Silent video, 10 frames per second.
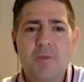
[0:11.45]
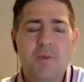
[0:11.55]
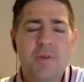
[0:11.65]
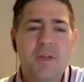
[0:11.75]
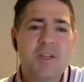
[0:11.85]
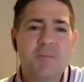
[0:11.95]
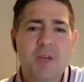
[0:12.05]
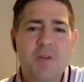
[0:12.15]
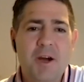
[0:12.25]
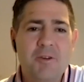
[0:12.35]
the kids
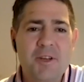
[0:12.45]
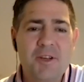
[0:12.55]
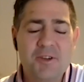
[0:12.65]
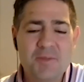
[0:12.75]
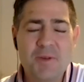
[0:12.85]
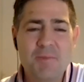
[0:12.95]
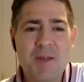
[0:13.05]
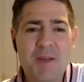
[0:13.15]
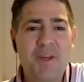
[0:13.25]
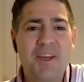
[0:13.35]
being around and your husband
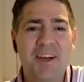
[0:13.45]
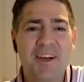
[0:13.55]
maybe?